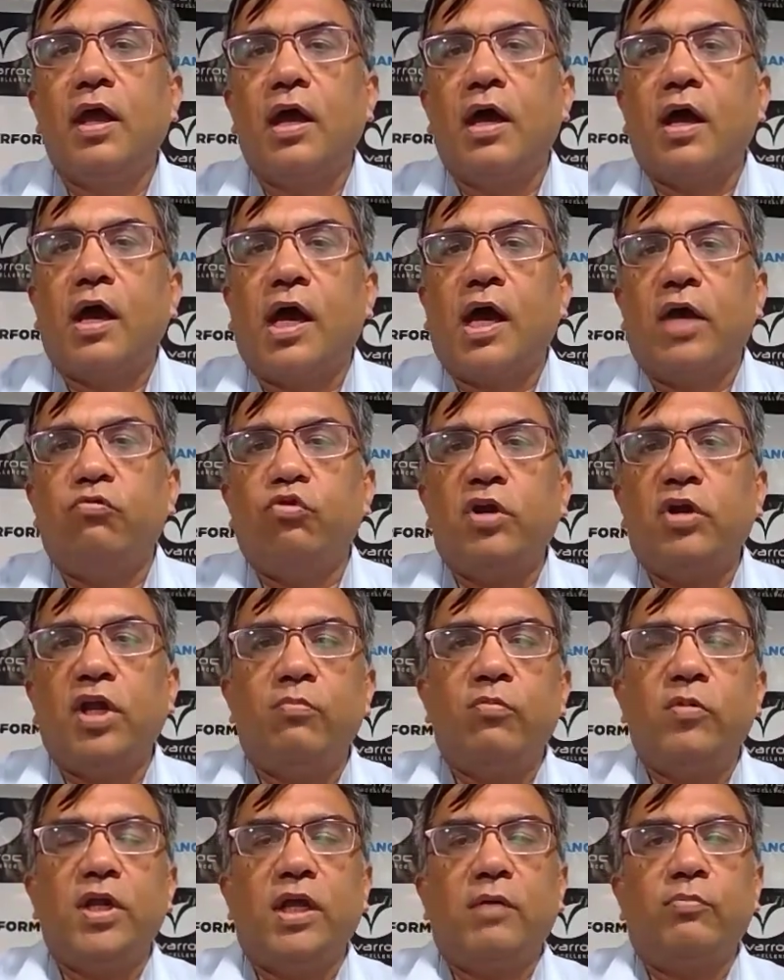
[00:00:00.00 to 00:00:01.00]
I would have
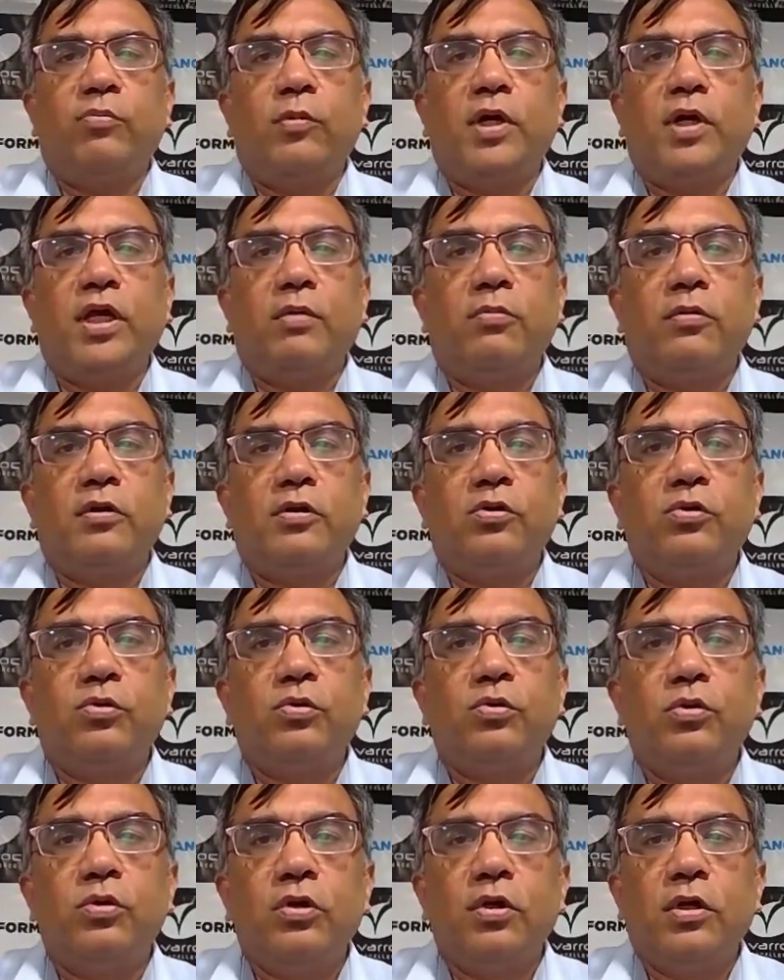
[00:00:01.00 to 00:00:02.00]
been able
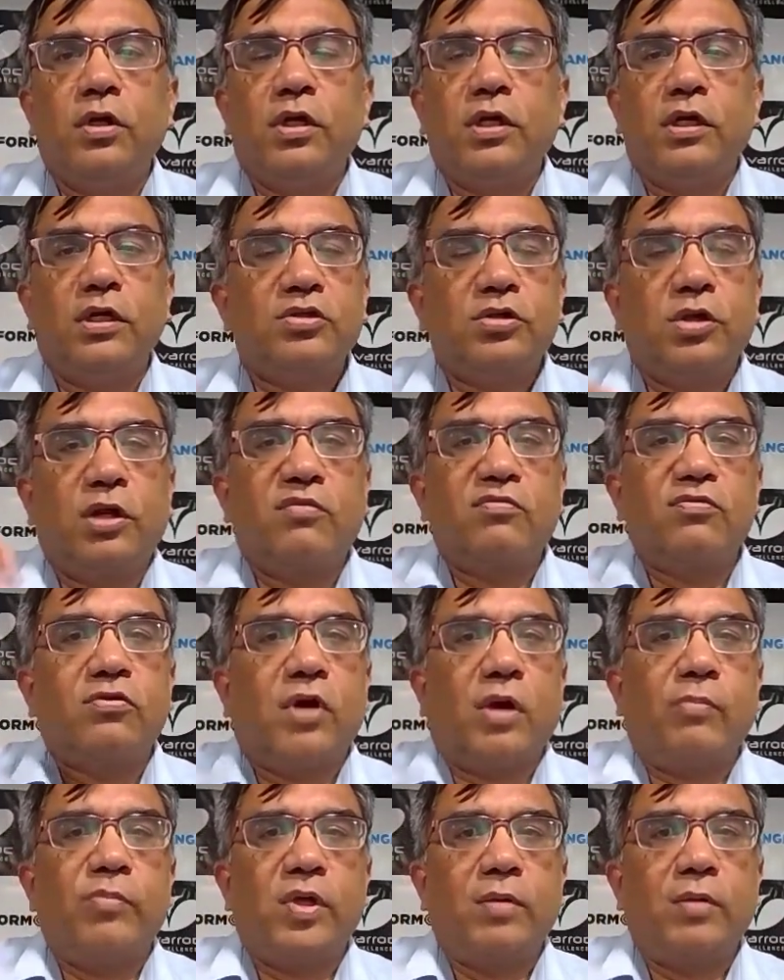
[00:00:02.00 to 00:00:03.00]
to, instead of
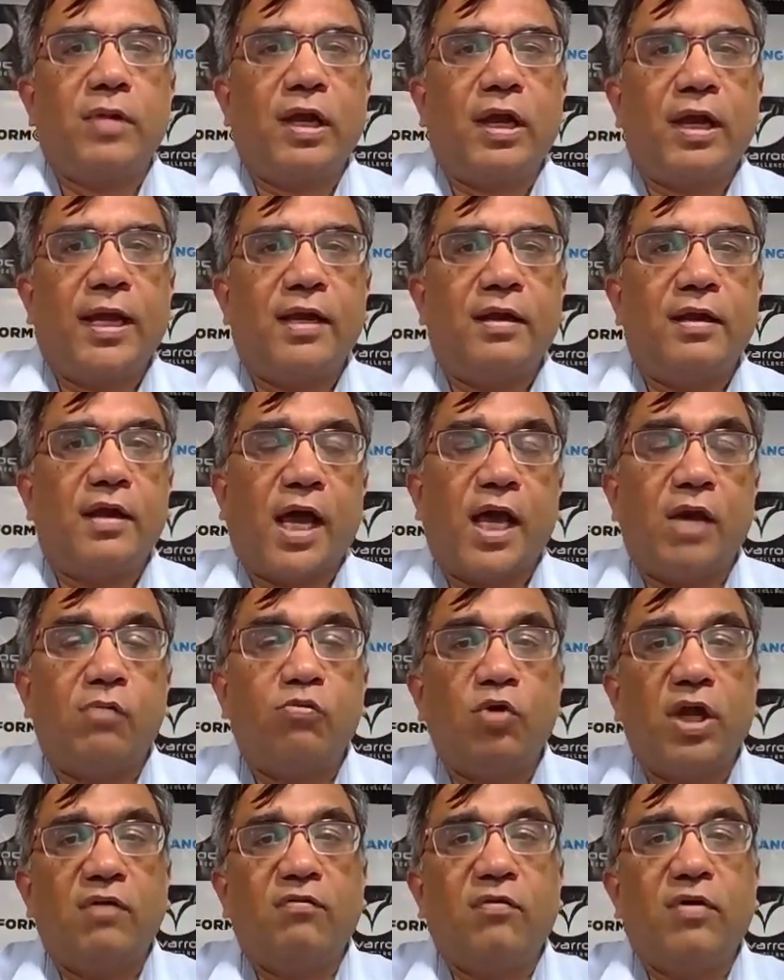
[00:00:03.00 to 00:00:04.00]
stopping my line, I would
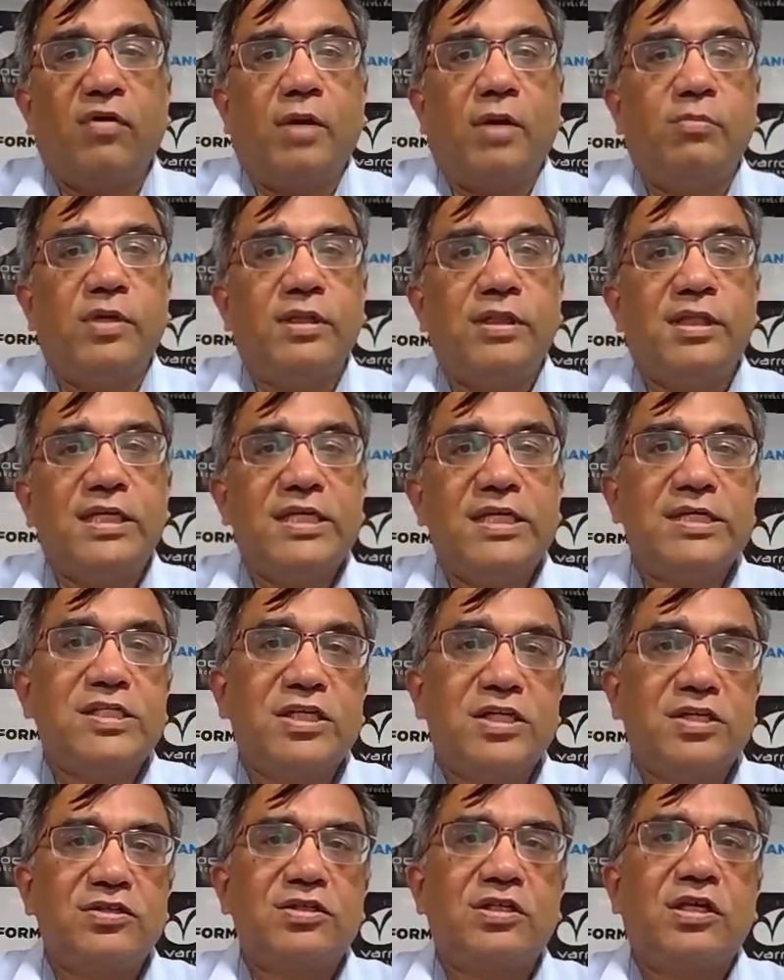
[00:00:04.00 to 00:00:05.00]
have come in the
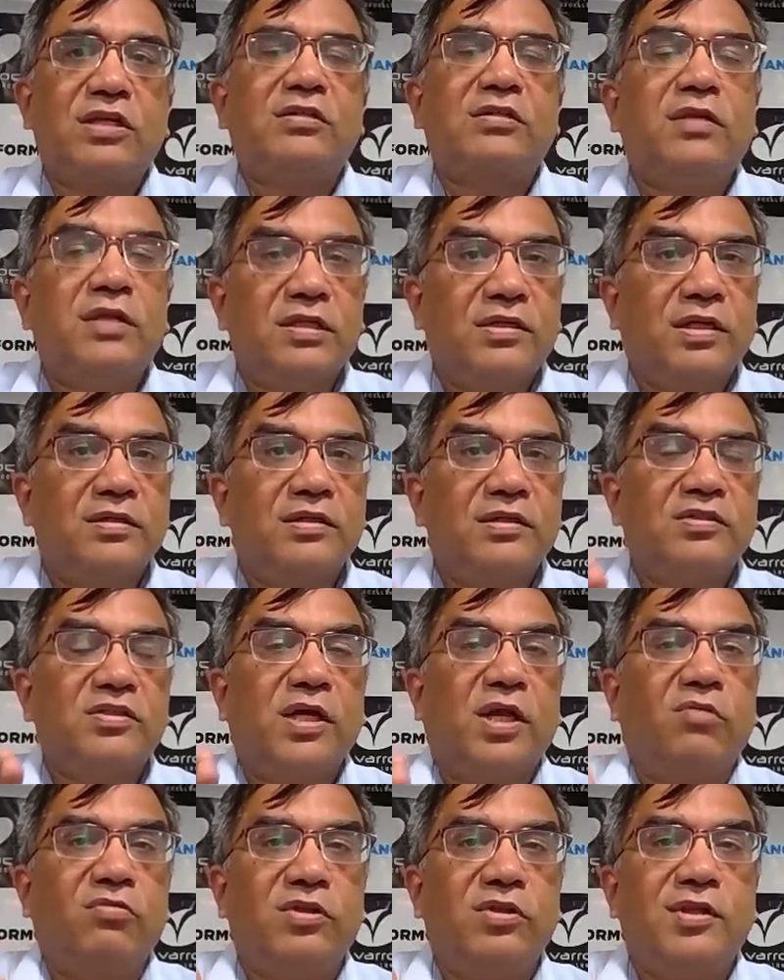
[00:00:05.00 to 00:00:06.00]
essential
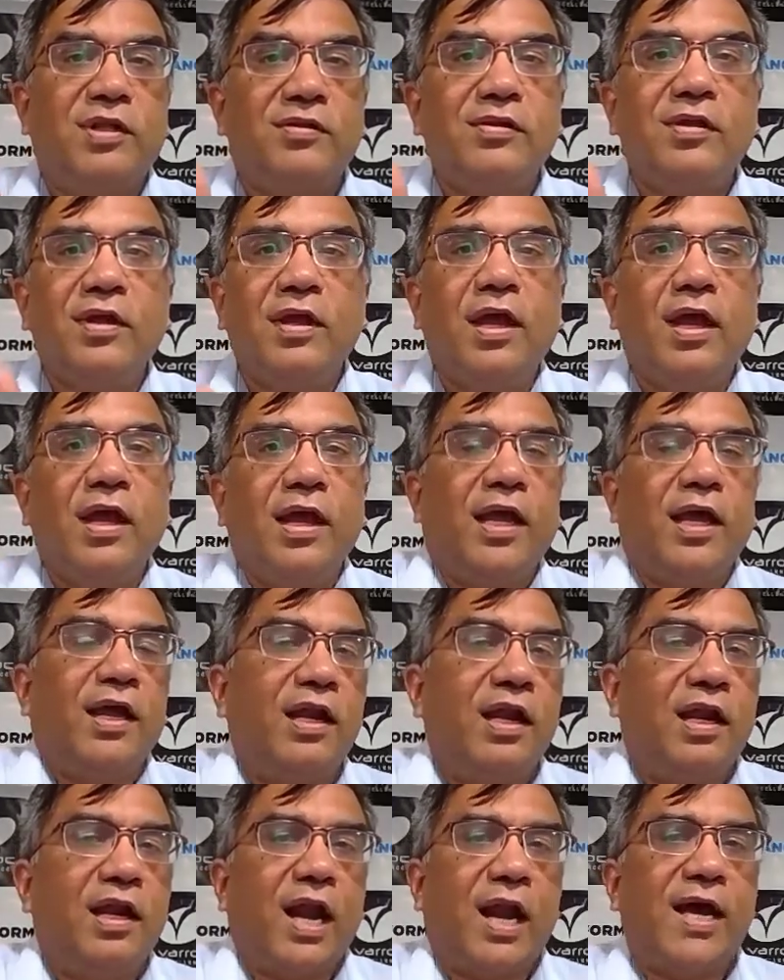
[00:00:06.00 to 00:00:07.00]
services,
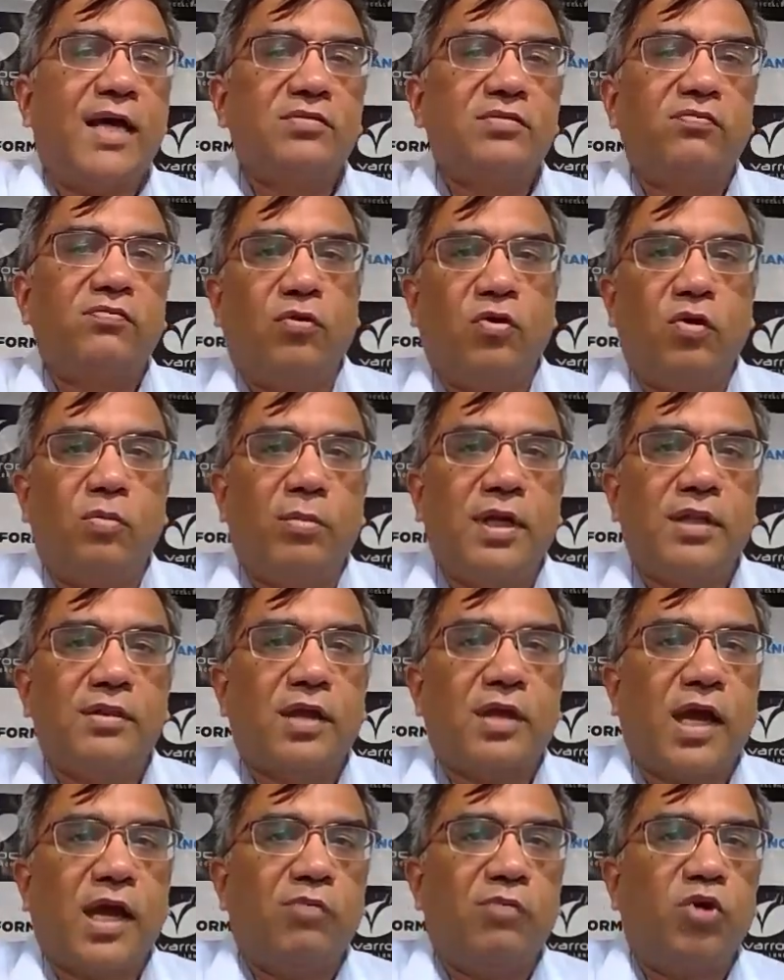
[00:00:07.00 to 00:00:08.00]
and last 4 months
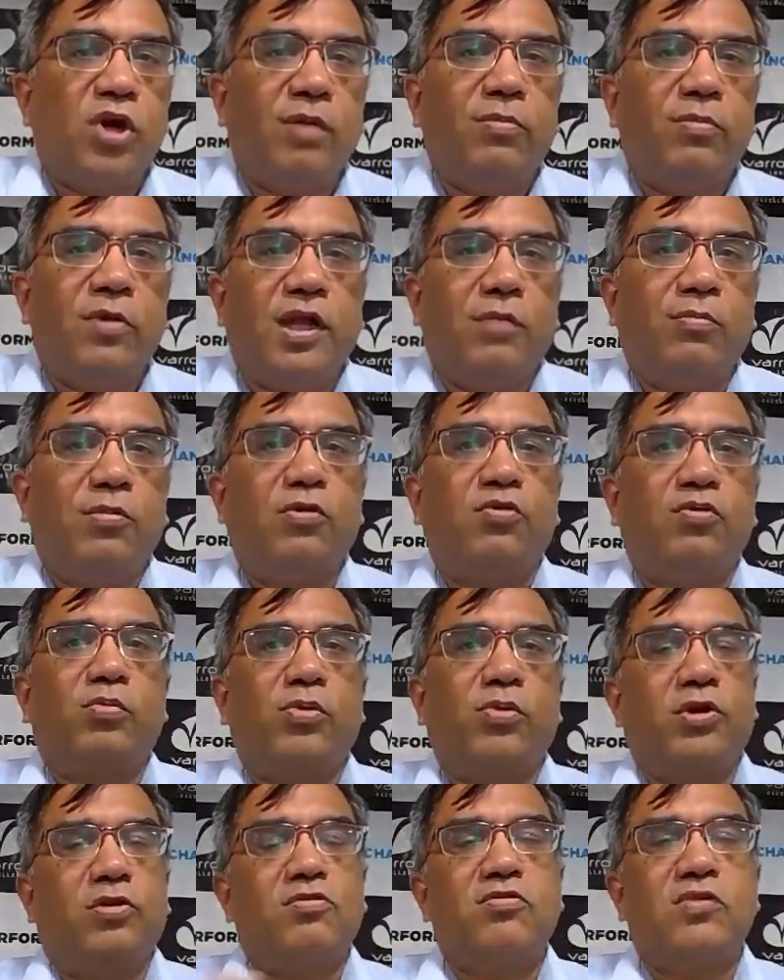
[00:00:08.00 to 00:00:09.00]
I would have been able to
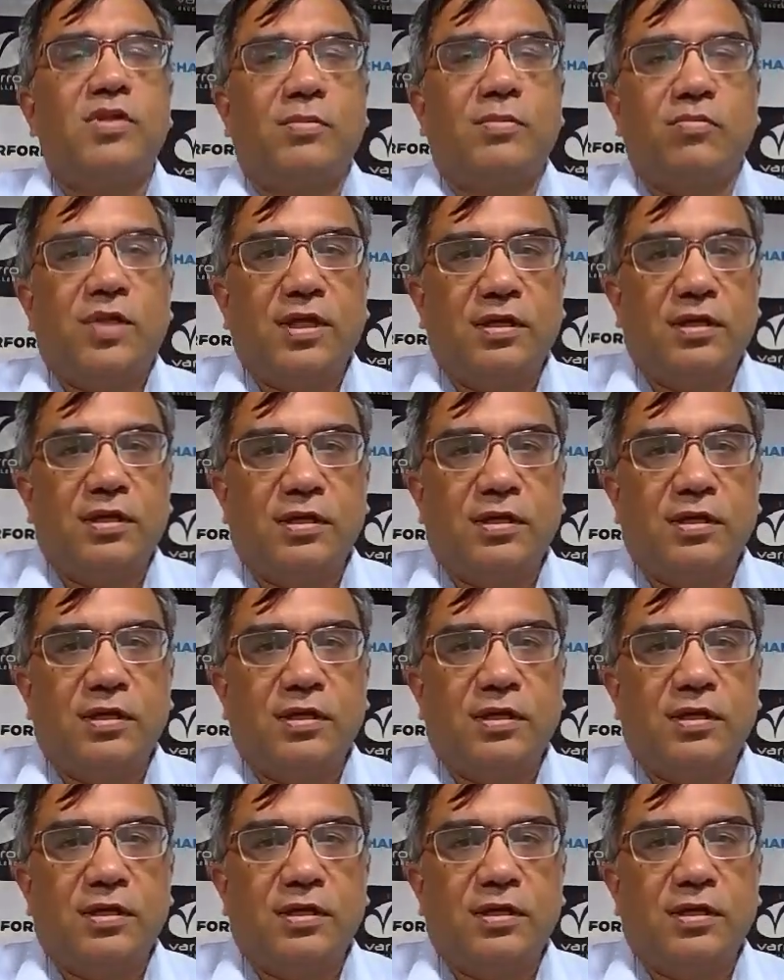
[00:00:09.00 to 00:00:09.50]
produce something,